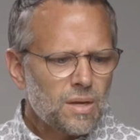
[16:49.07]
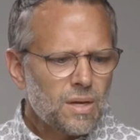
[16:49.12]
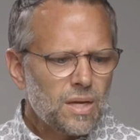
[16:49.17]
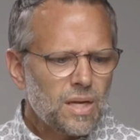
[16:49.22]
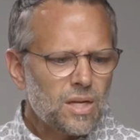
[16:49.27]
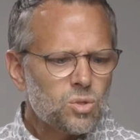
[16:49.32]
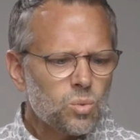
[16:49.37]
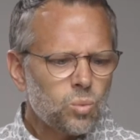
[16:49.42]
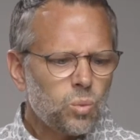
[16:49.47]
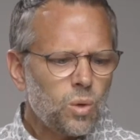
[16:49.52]

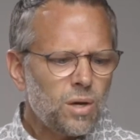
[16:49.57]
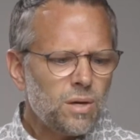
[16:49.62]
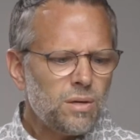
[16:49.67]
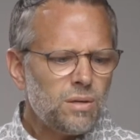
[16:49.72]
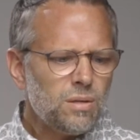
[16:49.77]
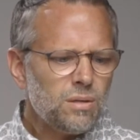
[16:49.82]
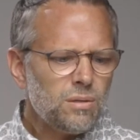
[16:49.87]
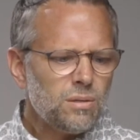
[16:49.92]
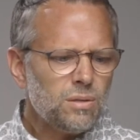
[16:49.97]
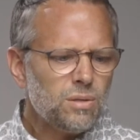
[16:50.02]
It's
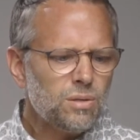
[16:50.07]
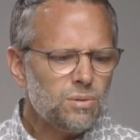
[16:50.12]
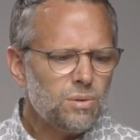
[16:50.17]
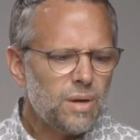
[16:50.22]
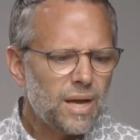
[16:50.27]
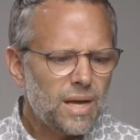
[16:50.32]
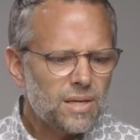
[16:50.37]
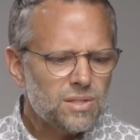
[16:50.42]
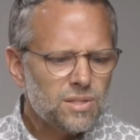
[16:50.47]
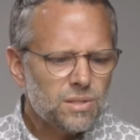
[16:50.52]
one who
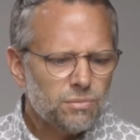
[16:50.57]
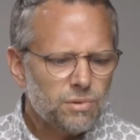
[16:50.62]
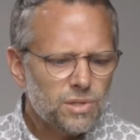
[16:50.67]
has the